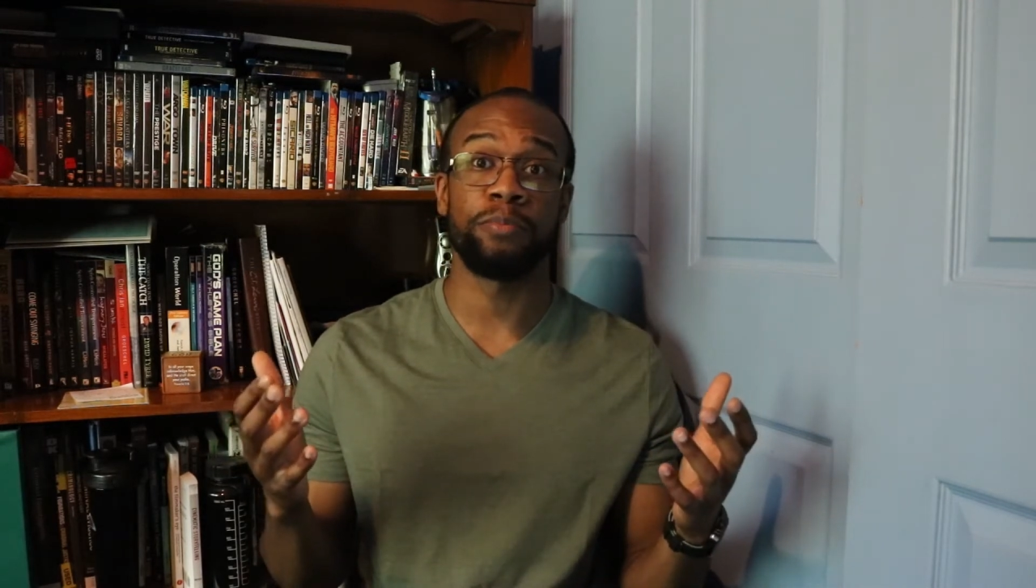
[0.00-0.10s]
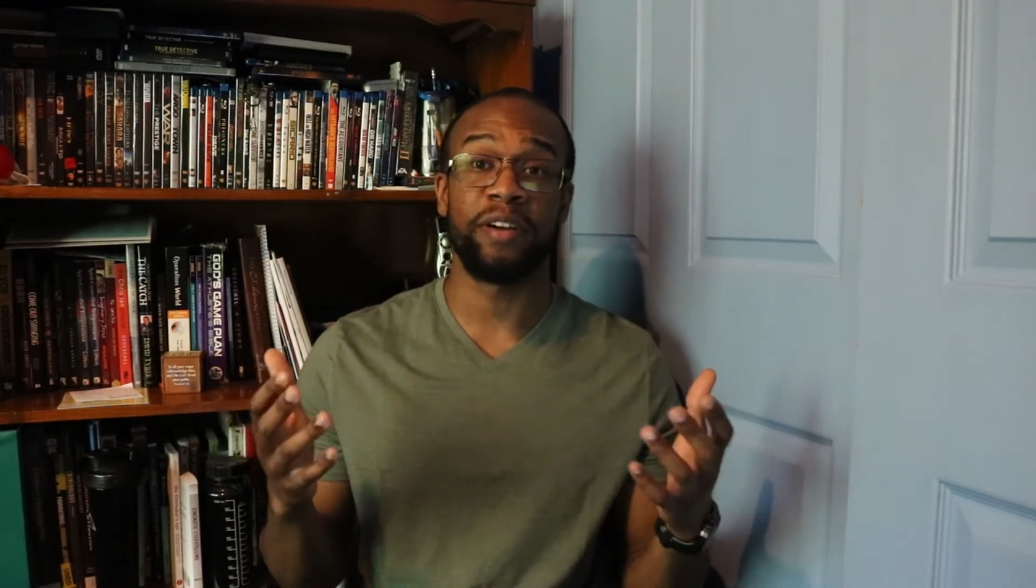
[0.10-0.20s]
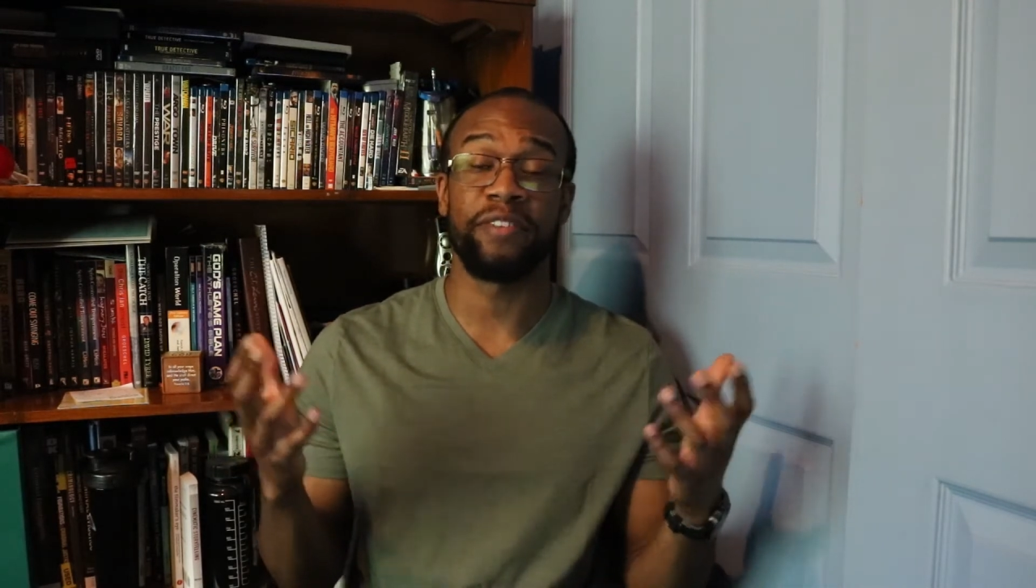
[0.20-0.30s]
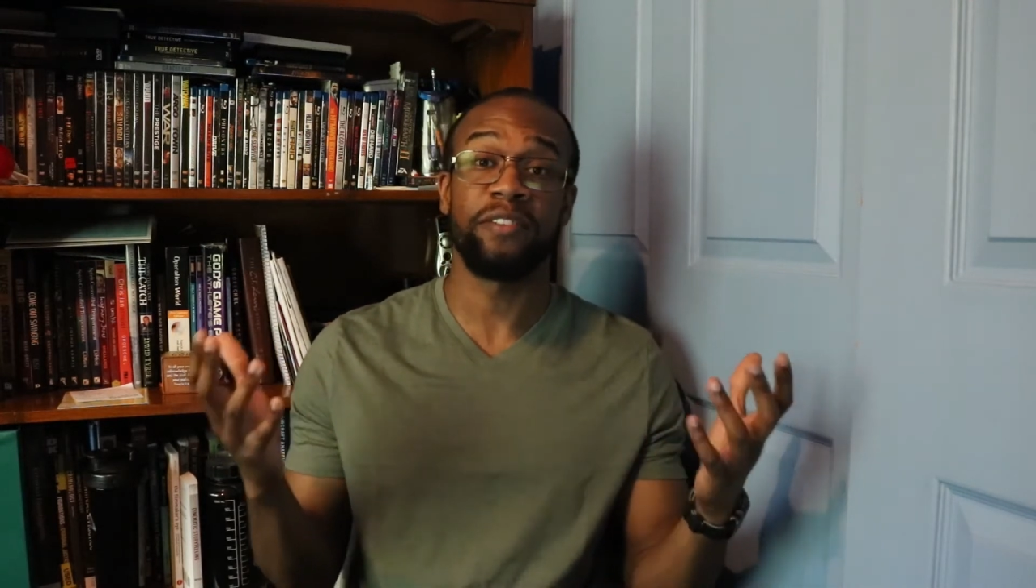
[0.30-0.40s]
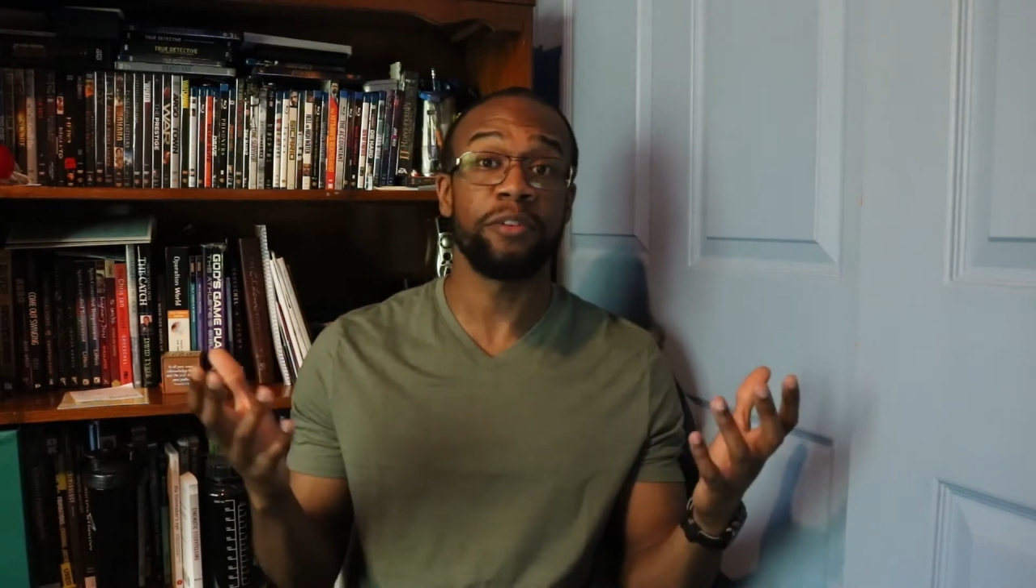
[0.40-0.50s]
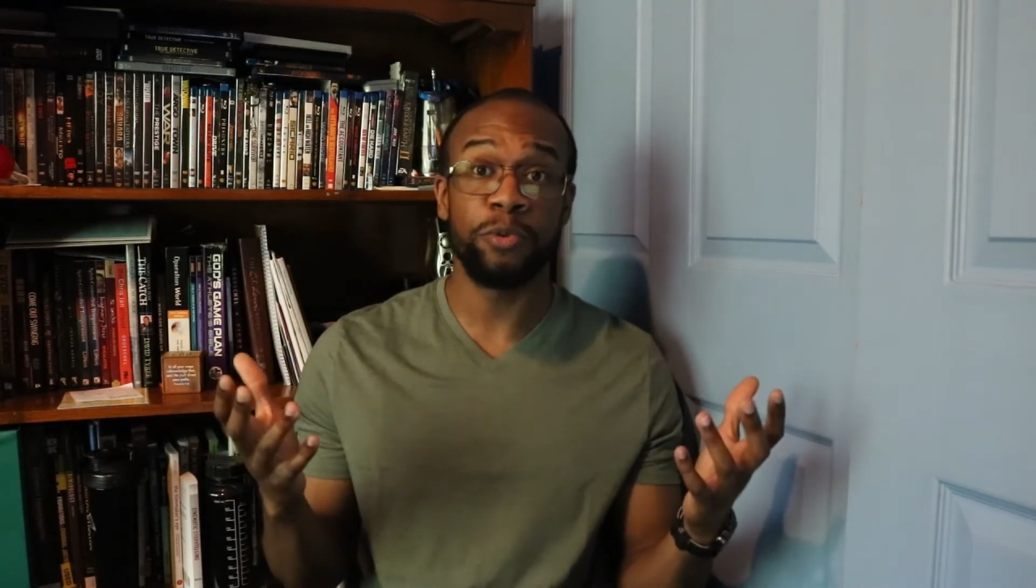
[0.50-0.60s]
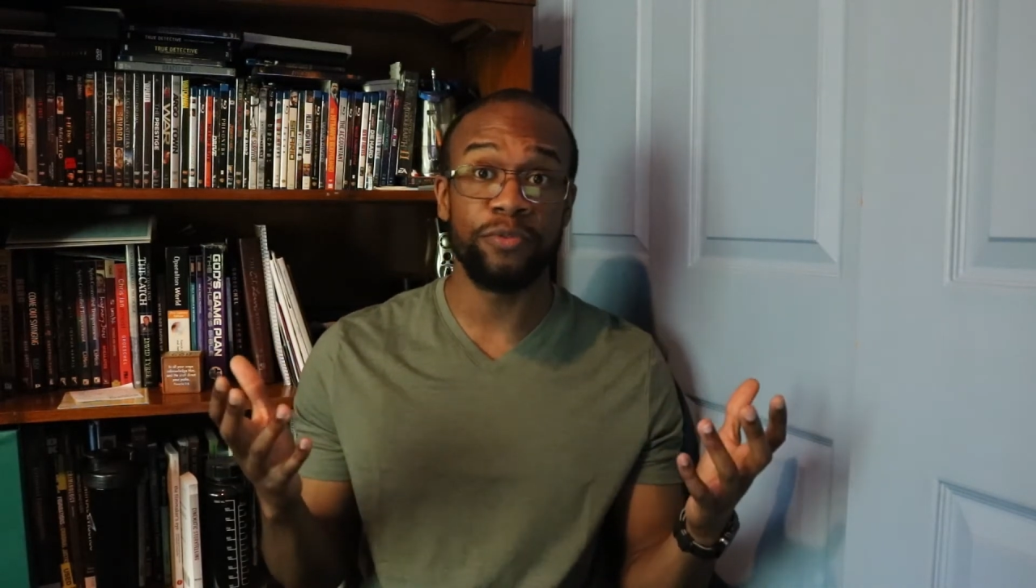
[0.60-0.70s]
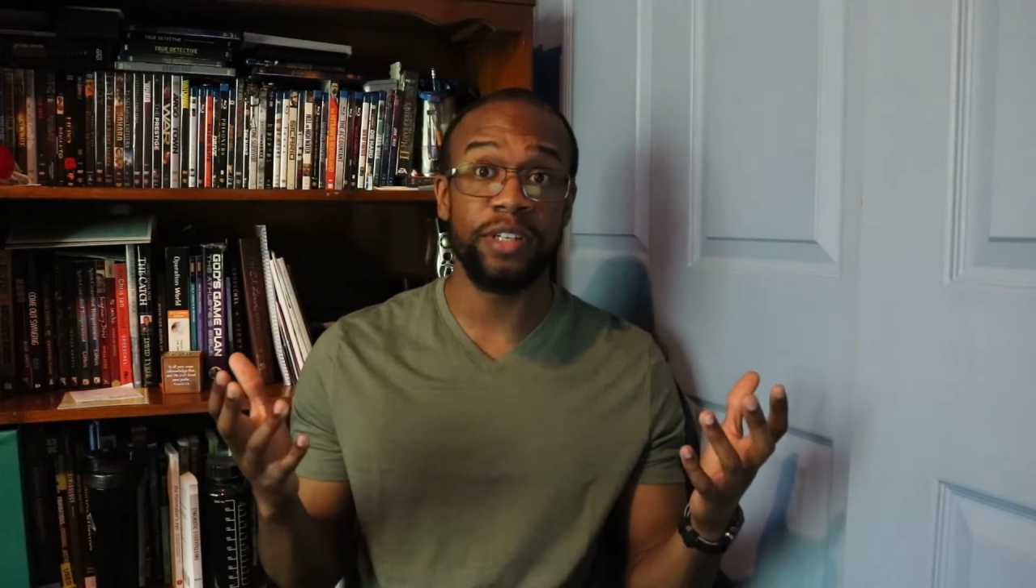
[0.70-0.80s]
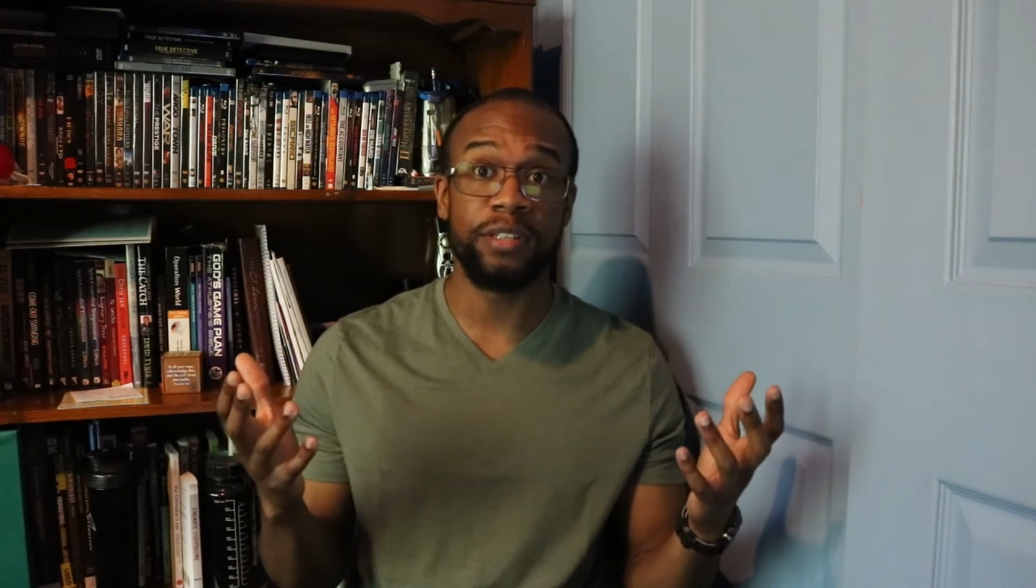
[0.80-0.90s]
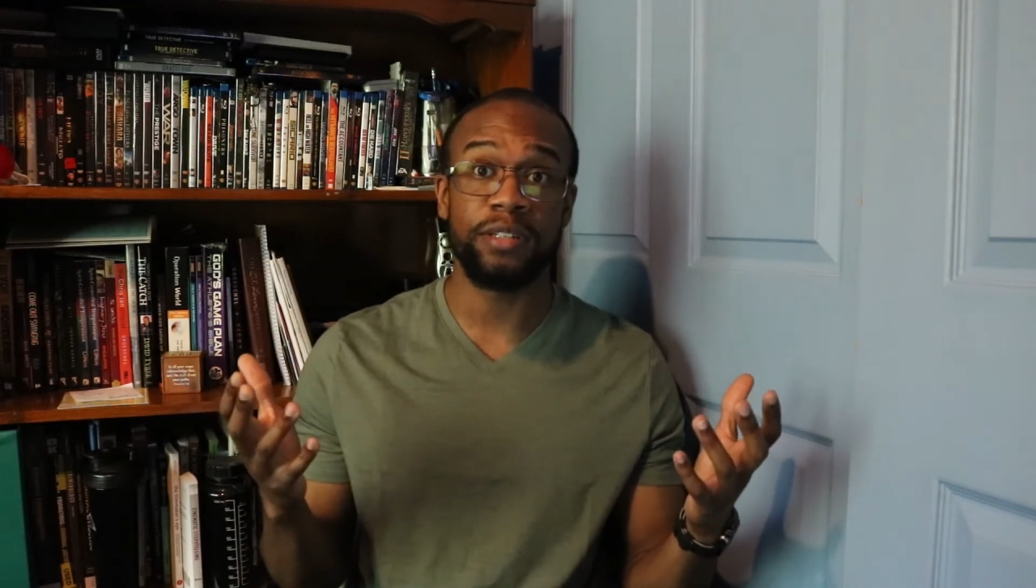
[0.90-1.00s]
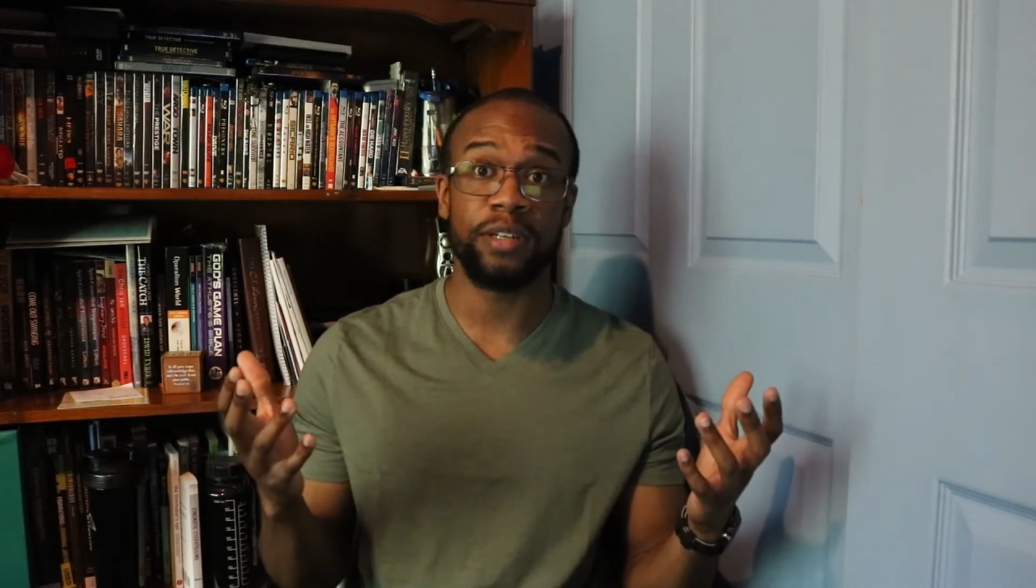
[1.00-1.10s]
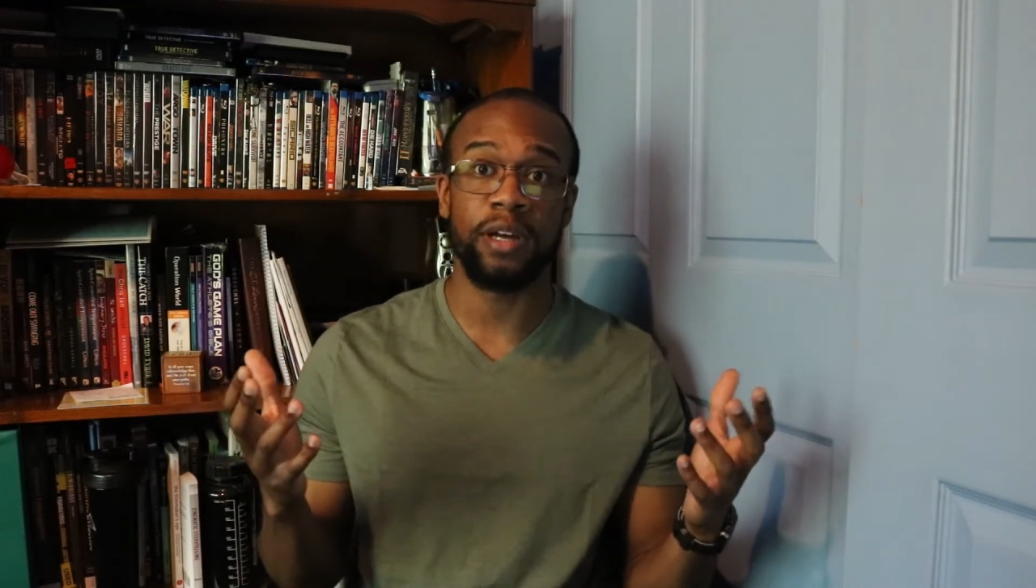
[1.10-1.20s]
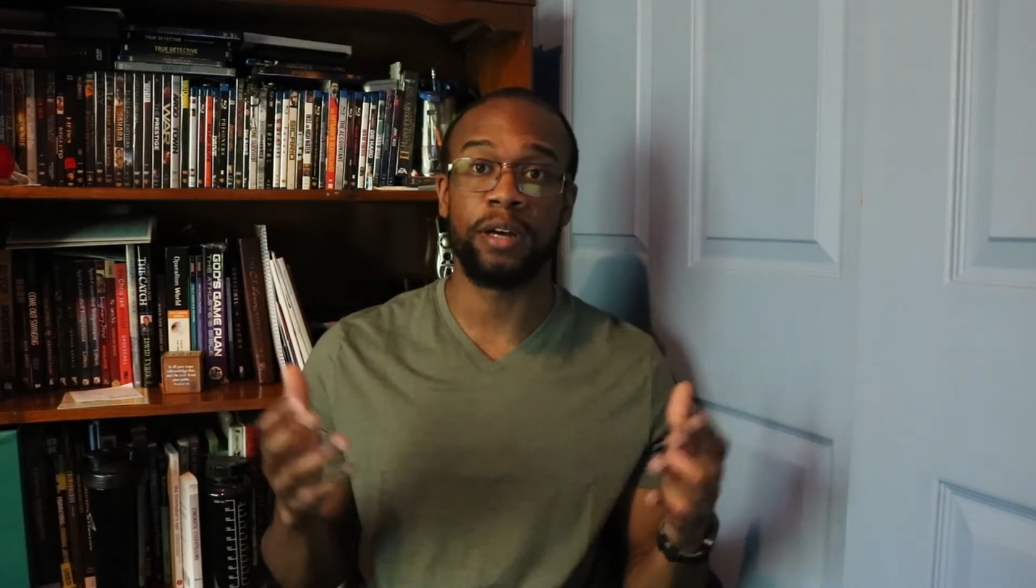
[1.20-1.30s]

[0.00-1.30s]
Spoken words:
my favorite movies.